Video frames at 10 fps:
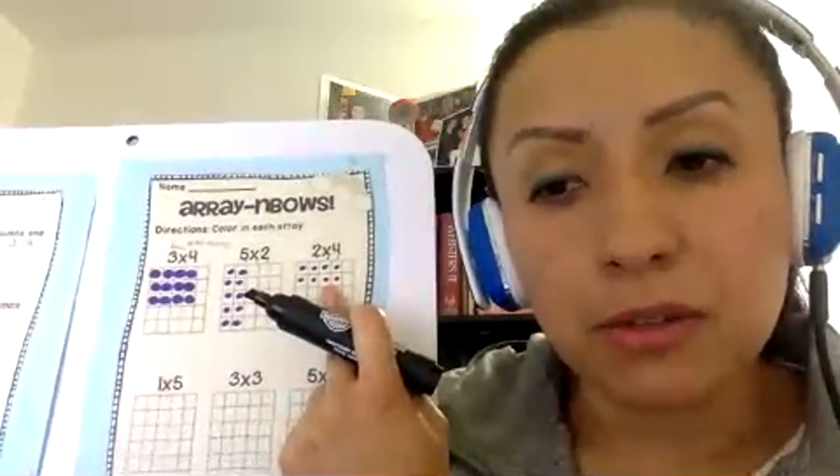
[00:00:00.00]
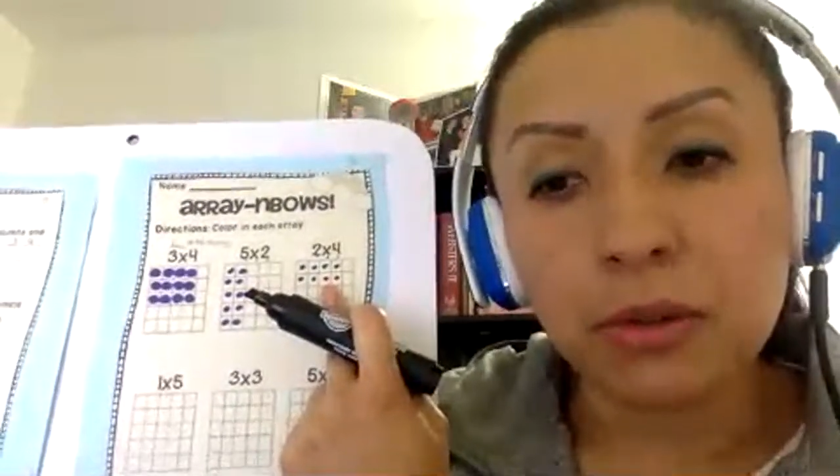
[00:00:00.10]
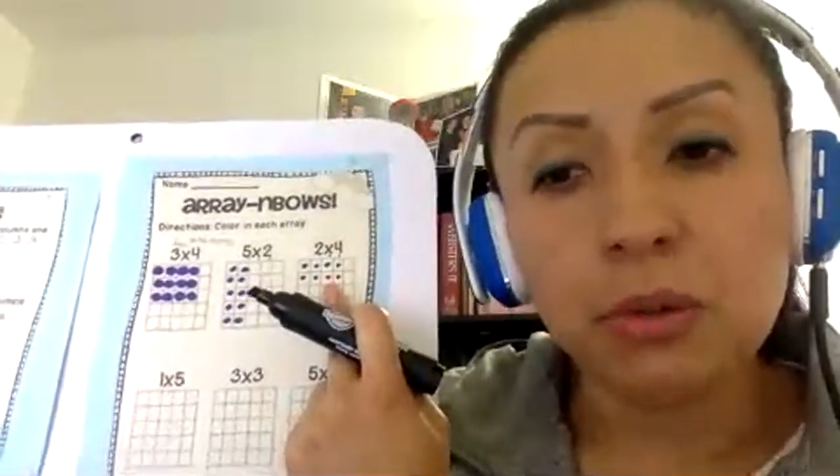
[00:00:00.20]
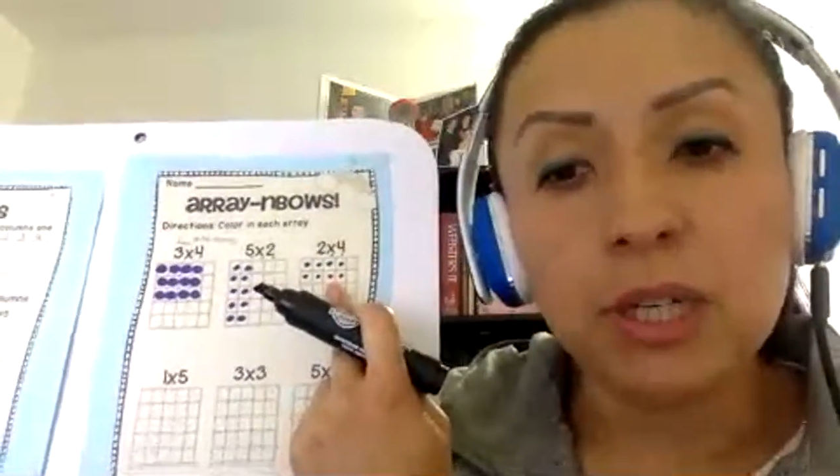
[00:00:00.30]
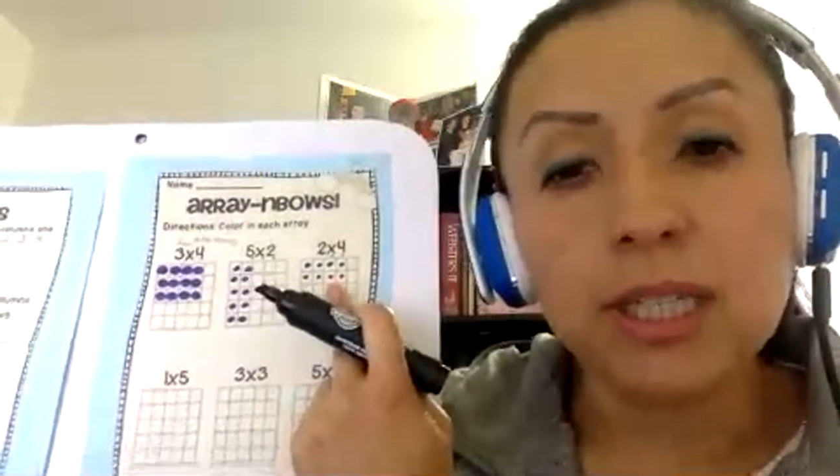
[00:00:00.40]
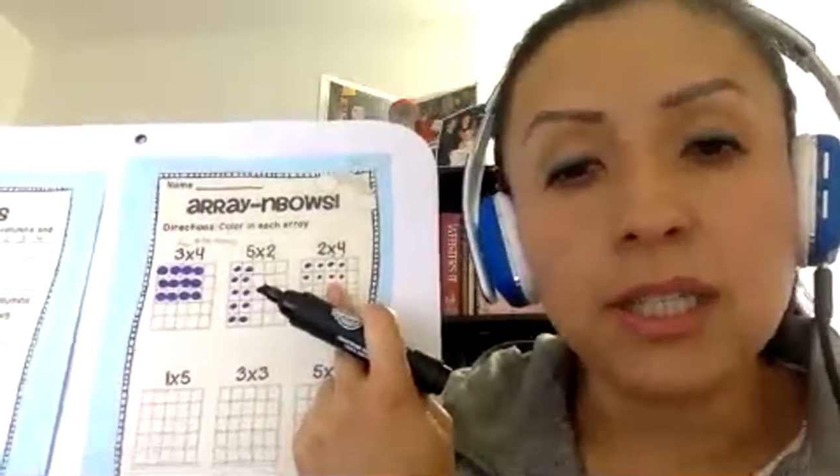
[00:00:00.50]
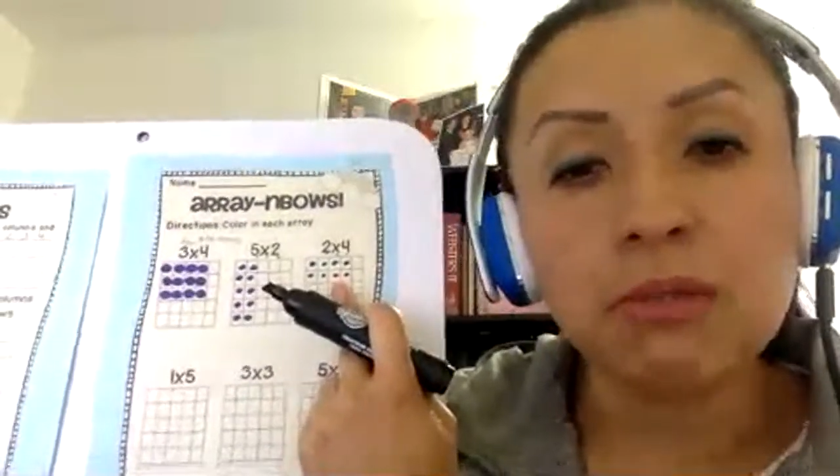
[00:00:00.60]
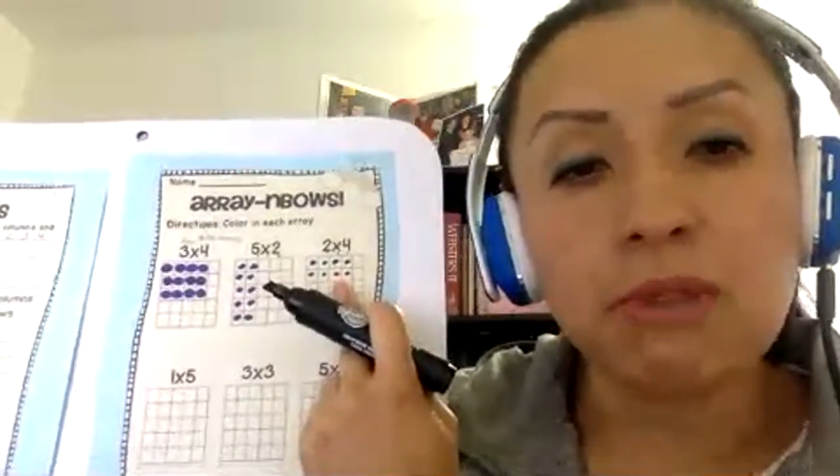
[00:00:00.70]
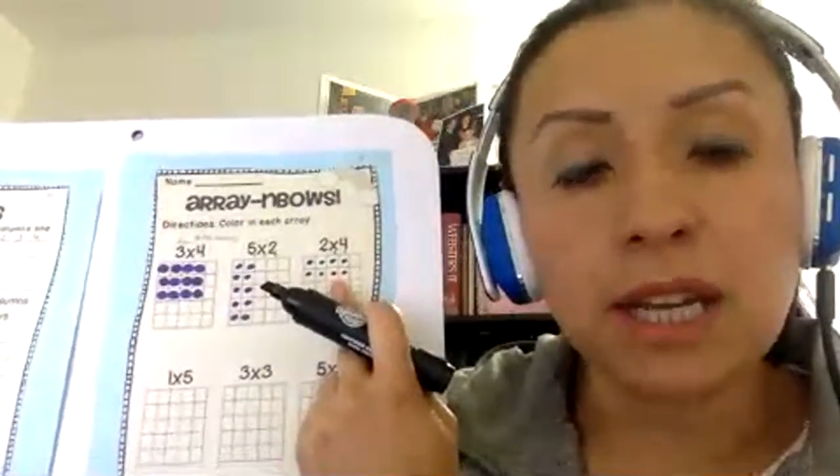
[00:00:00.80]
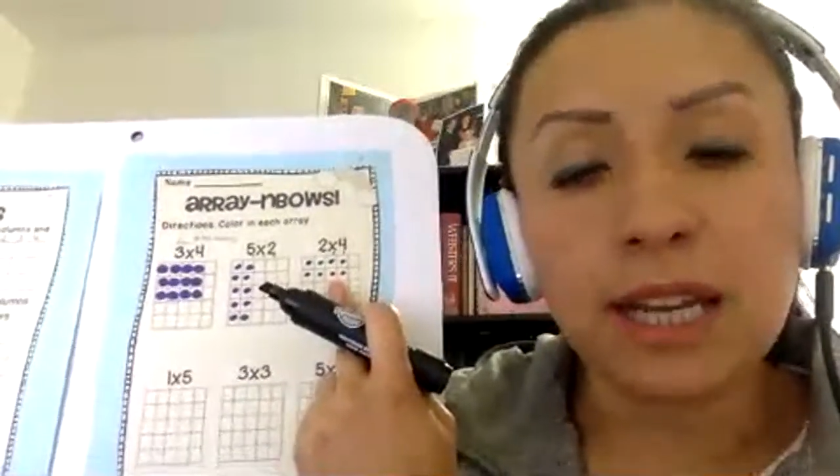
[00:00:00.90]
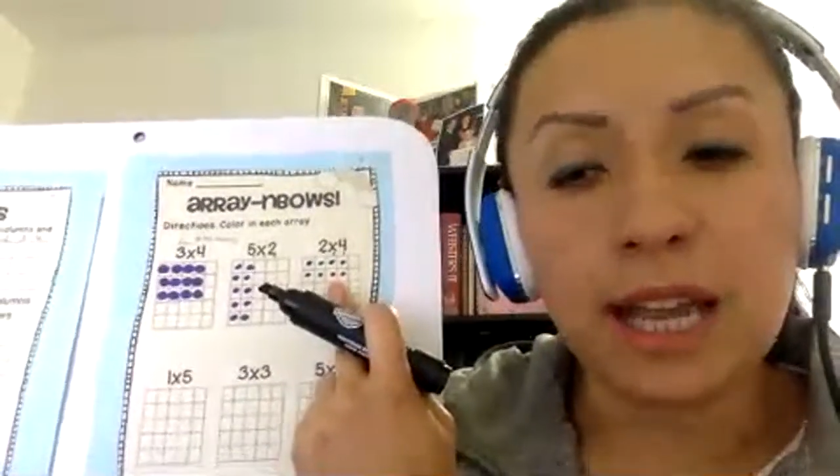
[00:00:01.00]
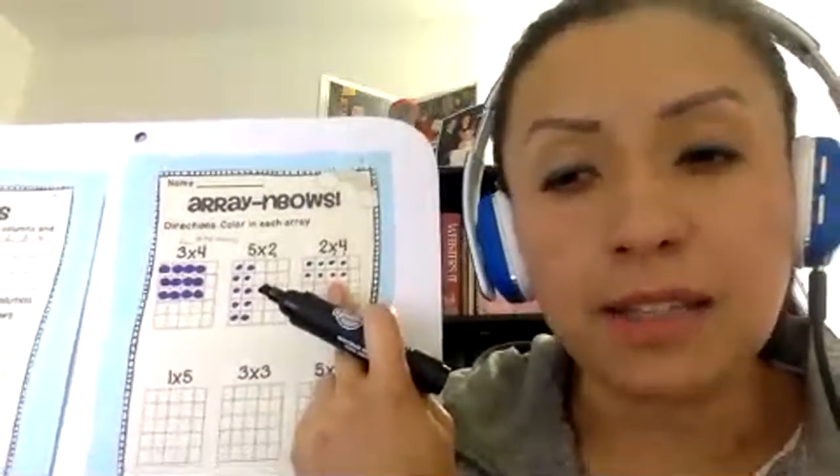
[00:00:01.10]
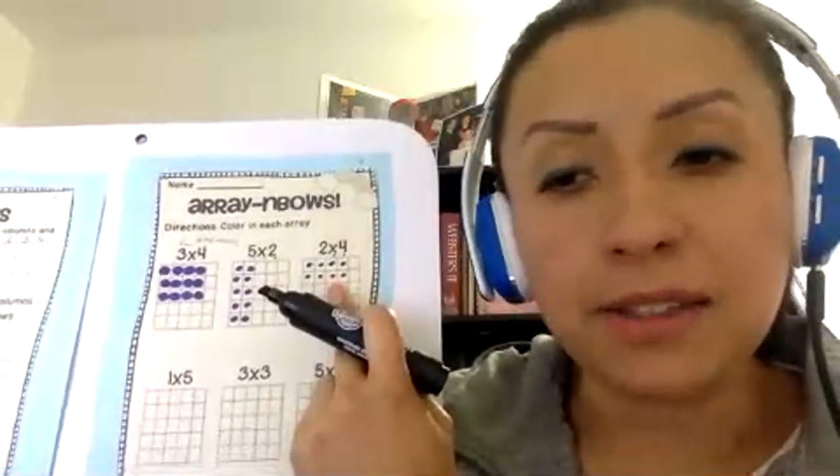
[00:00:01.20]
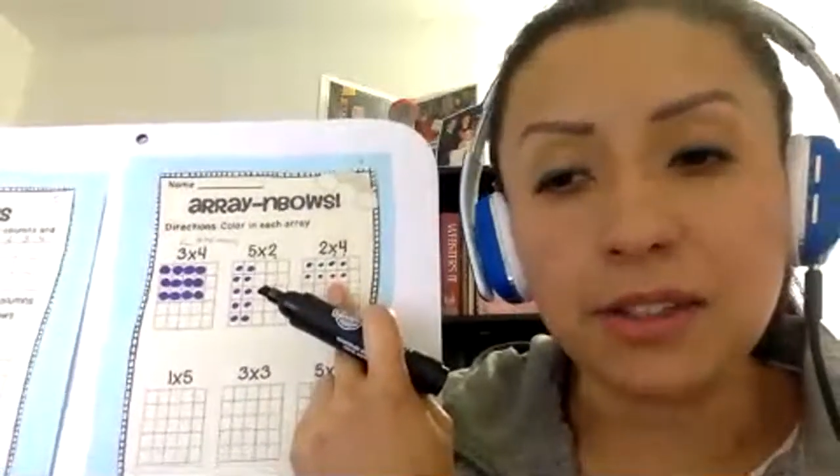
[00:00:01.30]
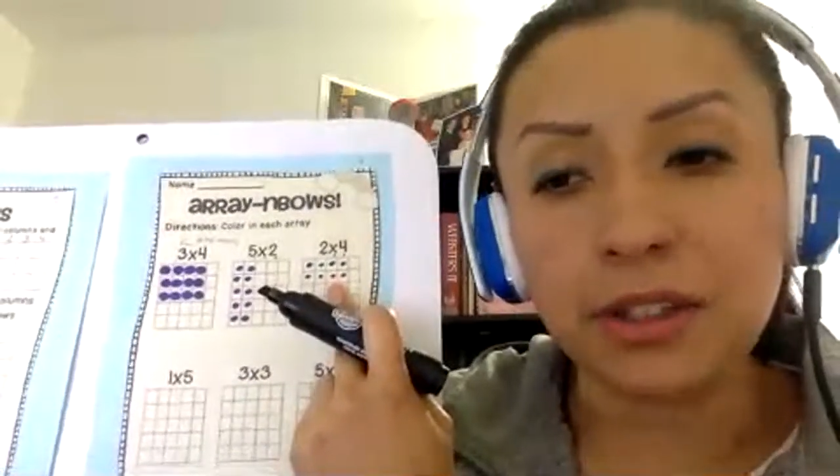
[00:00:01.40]
Who wants to write the
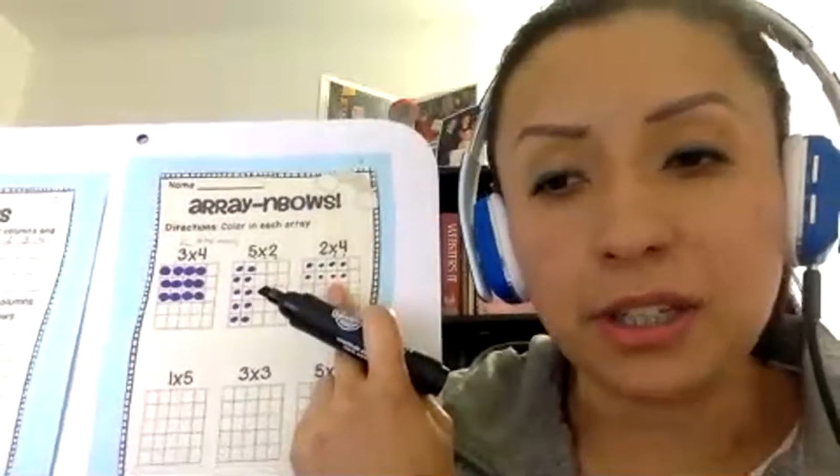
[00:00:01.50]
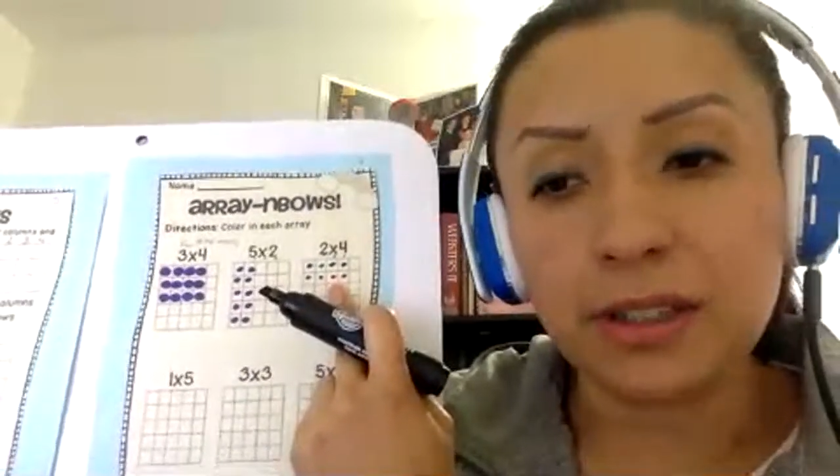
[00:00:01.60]
answer?